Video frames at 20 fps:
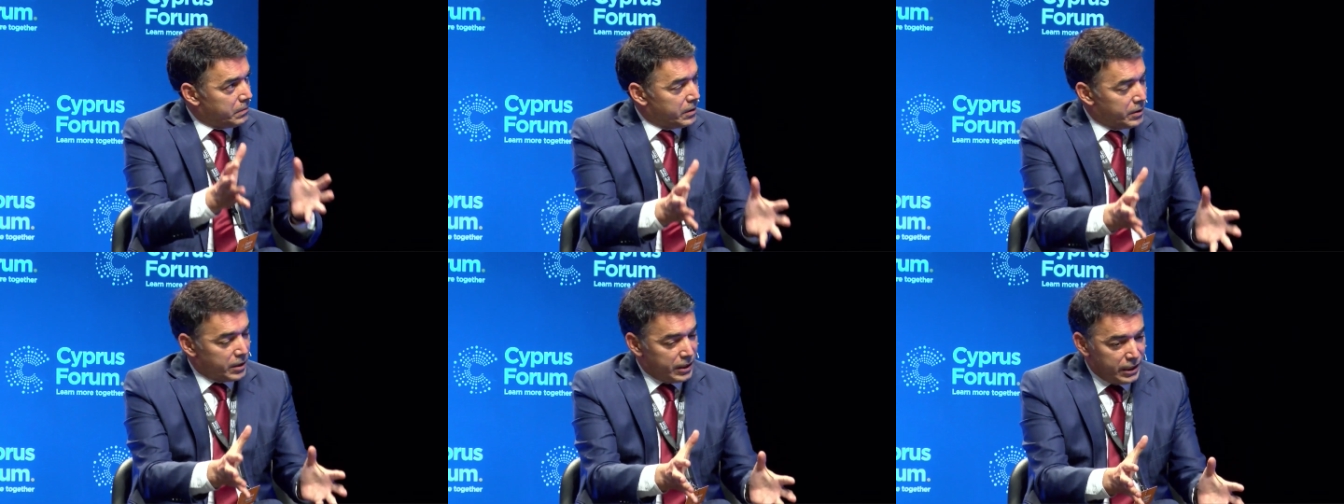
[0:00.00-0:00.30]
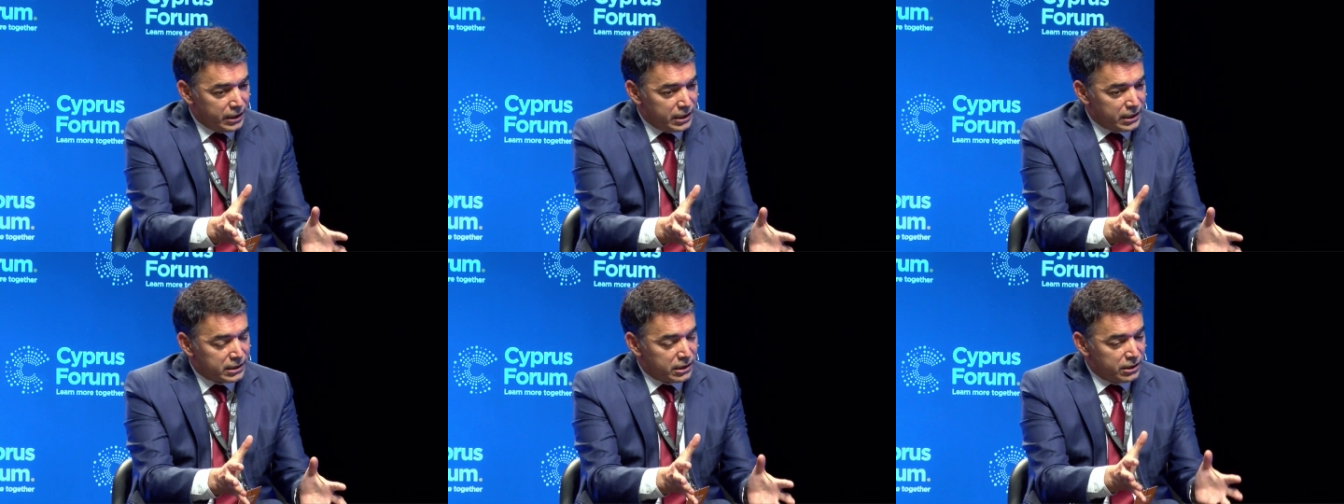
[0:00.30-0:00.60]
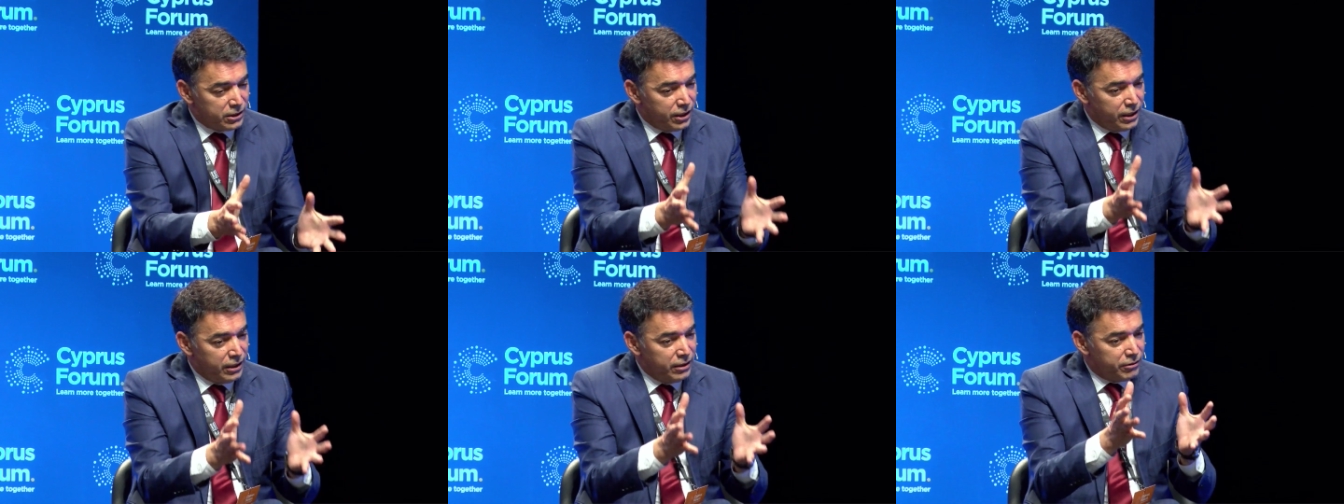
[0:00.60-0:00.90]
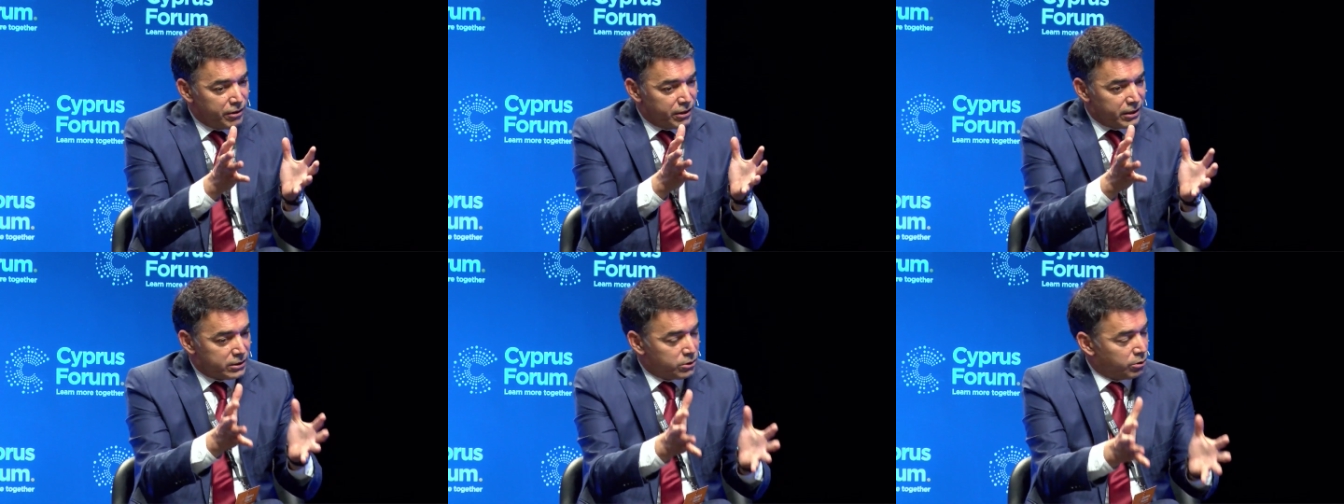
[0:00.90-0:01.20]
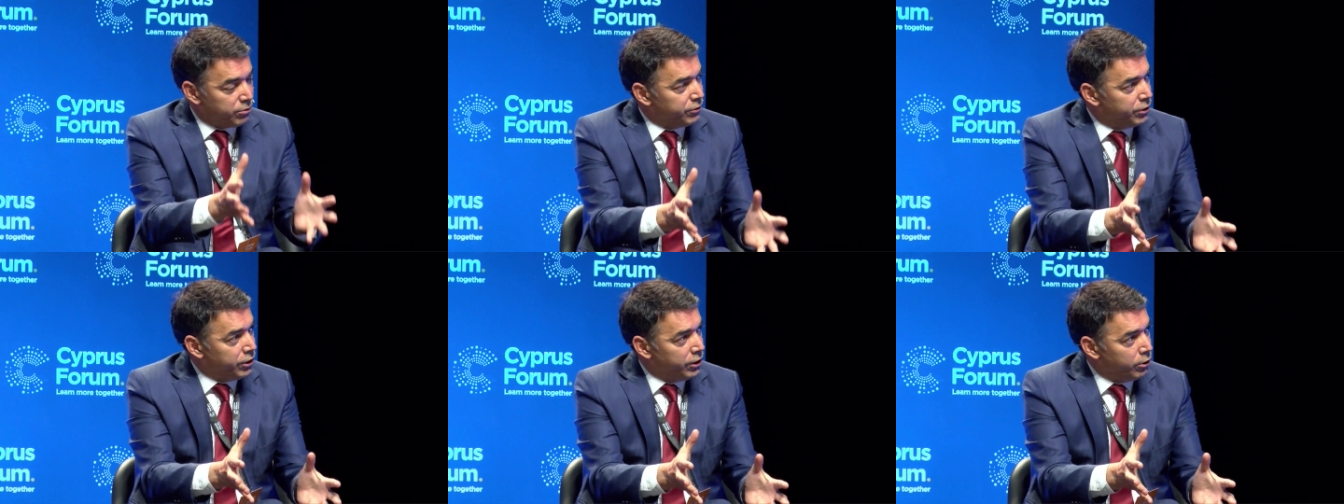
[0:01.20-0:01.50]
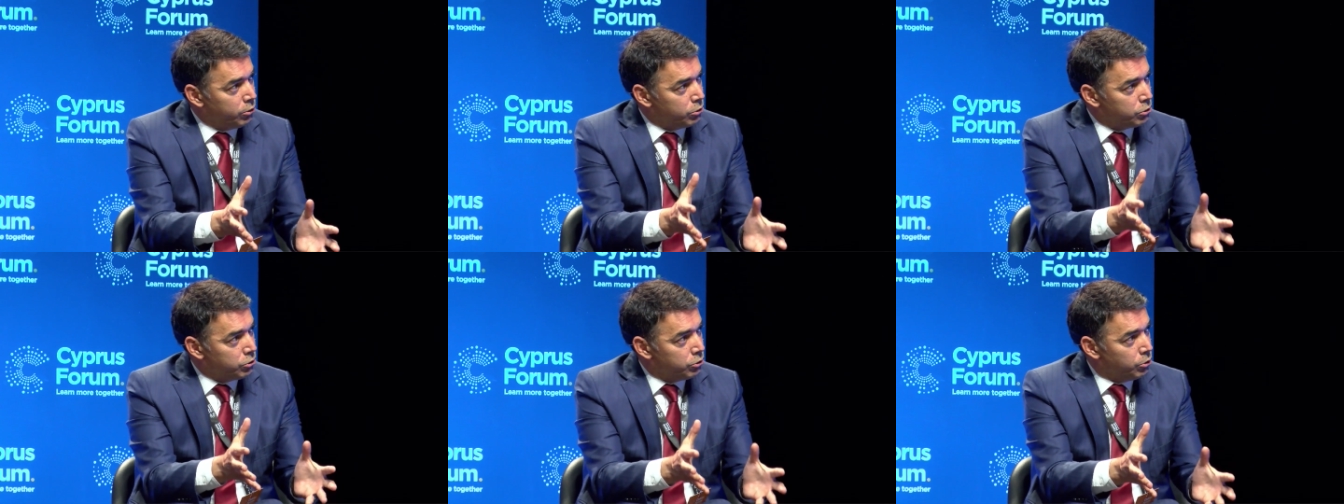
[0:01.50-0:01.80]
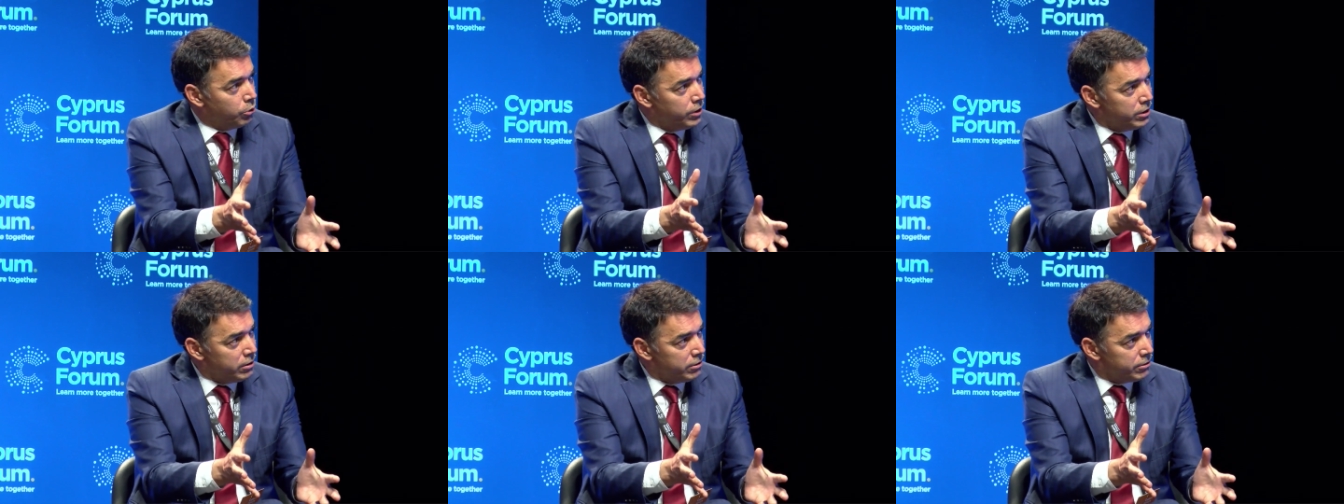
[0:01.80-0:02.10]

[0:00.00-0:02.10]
it is in the interest of the EU to do it.